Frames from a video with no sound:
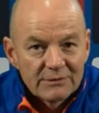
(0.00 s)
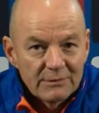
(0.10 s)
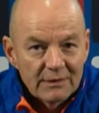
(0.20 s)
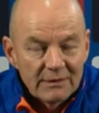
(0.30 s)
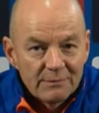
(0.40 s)

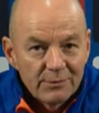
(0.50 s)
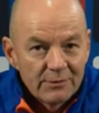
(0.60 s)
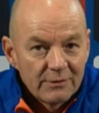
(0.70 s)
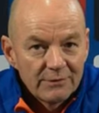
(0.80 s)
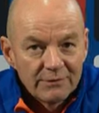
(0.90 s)
to
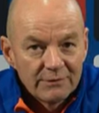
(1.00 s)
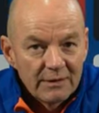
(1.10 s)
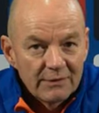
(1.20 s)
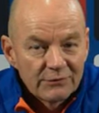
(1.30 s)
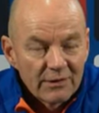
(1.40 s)
improve
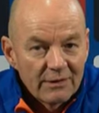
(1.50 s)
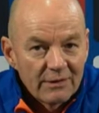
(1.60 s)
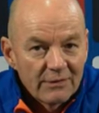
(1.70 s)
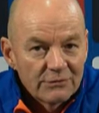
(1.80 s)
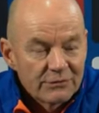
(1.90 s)
and train
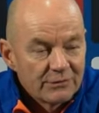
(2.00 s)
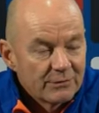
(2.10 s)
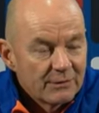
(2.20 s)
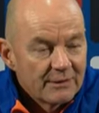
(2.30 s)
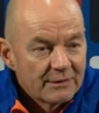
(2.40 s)
those during
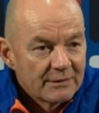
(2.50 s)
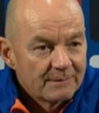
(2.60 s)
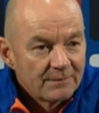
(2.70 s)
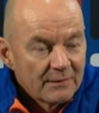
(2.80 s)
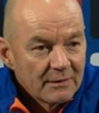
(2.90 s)
the week, and